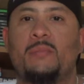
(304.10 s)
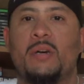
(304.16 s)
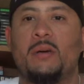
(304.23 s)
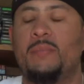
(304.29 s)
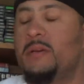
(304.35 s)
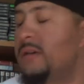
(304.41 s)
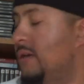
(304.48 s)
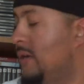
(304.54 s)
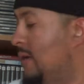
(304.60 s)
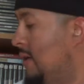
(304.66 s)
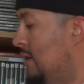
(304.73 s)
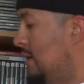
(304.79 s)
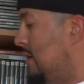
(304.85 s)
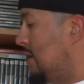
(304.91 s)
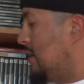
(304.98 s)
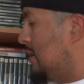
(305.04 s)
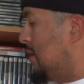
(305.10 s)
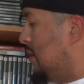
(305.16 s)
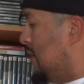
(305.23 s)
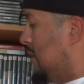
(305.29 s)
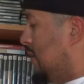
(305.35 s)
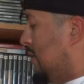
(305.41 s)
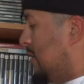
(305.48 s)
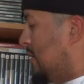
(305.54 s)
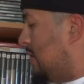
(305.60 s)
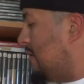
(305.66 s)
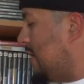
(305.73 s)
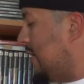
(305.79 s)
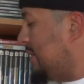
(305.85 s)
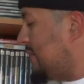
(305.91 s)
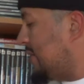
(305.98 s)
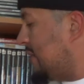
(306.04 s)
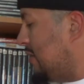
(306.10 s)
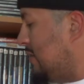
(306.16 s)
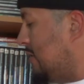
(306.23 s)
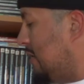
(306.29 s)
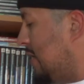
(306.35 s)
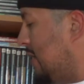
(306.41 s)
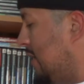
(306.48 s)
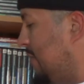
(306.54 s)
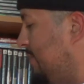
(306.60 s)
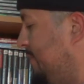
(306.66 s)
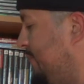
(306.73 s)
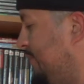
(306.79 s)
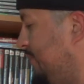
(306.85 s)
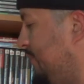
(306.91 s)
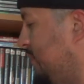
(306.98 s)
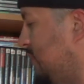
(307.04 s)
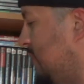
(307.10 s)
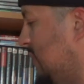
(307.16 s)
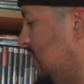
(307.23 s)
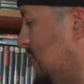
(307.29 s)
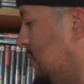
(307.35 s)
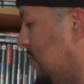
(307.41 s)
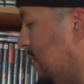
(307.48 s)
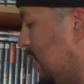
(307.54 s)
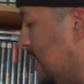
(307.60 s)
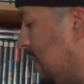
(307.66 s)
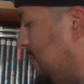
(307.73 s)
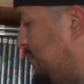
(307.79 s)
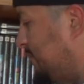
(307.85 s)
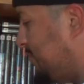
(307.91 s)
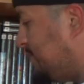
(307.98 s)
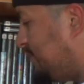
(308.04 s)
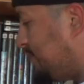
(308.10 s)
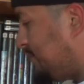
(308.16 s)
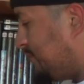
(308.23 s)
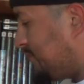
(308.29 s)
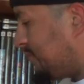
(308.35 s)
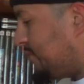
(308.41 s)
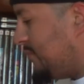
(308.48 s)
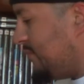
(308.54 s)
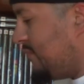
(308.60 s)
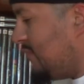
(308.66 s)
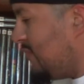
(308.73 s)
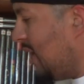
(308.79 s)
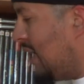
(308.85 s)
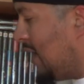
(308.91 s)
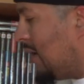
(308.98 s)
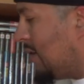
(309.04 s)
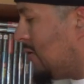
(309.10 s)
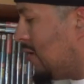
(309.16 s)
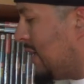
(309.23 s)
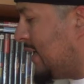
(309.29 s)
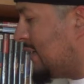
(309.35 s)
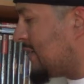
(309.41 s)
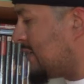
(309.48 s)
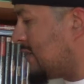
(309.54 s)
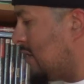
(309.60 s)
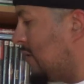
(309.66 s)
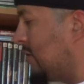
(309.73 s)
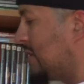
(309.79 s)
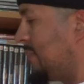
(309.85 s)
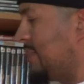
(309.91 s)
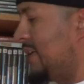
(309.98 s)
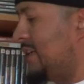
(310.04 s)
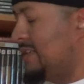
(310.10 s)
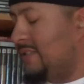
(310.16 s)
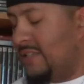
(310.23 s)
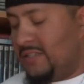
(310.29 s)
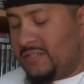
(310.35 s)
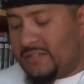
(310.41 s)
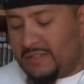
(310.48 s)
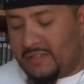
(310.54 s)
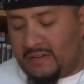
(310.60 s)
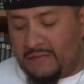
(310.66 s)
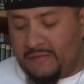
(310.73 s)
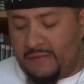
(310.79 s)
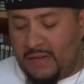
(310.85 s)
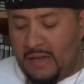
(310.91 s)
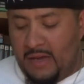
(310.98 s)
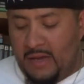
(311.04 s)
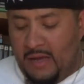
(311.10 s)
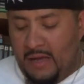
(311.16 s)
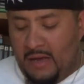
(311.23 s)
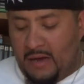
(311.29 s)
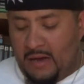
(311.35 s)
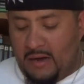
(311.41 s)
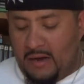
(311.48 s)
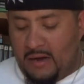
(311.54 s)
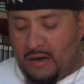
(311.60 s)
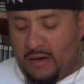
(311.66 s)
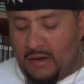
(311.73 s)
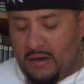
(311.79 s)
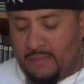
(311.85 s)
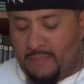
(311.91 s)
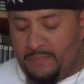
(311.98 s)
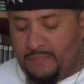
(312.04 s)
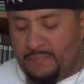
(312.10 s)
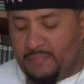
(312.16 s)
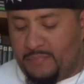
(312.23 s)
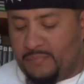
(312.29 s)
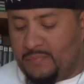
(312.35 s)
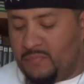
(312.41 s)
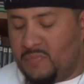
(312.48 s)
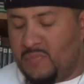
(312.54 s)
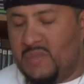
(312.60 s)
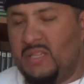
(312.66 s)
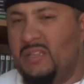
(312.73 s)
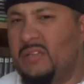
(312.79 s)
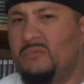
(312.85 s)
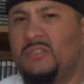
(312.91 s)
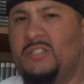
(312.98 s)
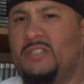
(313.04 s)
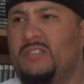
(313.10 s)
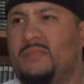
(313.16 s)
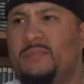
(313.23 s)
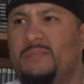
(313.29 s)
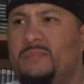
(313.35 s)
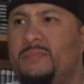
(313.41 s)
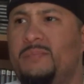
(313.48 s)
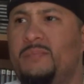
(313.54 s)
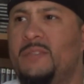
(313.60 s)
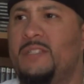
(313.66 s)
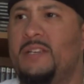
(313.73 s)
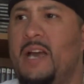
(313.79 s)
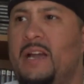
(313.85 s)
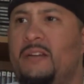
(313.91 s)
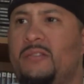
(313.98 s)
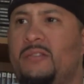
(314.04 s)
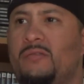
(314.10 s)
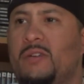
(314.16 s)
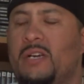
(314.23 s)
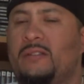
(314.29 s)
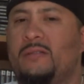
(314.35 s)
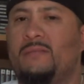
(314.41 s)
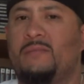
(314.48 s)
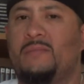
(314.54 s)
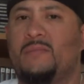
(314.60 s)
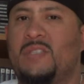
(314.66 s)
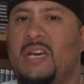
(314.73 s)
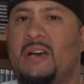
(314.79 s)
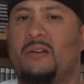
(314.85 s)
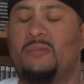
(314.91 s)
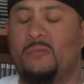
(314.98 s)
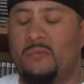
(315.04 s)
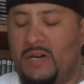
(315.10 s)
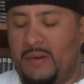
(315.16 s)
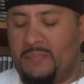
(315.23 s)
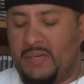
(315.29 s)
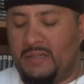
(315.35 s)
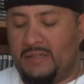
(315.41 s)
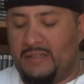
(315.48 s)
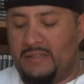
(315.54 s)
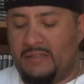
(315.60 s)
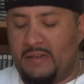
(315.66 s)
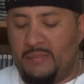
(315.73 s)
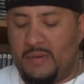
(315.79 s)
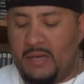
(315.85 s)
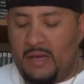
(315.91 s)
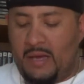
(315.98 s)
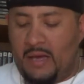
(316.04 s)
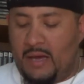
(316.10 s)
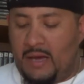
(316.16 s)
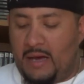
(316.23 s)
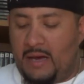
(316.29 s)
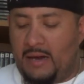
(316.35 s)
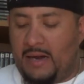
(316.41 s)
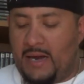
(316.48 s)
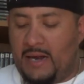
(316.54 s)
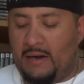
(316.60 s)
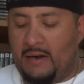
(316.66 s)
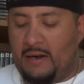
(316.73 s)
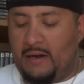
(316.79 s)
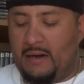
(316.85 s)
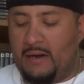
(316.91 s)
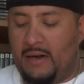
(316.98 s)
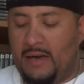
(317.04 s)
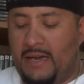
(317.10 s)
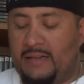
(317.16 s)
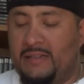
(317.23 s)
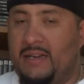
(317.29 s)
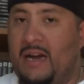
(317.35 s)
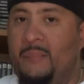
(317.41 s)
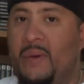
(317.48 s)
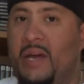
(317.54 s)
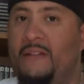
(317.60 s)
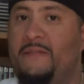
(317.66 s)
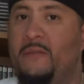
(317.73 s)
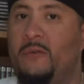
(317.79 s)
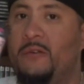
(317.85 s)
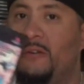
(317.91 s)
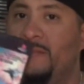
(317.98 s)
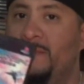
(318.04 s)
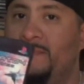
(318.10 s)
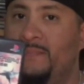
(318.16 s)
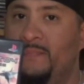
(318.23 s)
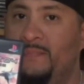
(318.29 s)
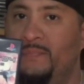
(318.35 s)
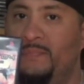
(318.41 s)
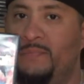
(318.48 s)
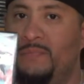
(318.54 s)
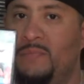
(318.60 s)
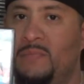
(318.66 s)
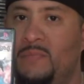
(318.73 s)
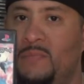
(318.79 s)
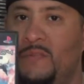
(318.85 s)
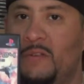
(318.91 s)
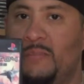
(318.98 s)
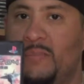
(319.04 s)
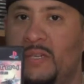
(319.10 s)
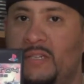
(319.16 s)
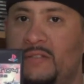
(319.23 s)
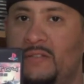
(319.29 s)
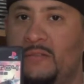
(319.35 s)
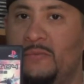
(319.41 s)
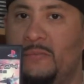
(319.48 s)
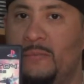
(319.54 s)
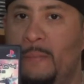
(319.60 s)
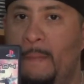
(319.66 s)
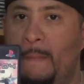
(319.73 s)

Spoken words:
up. All right, so let's see what we got. I'll go ahead and start with the PlayStation stuff, and it was just scattered throughout town where I picked these up. I got Ace Combat 4 for the PS2.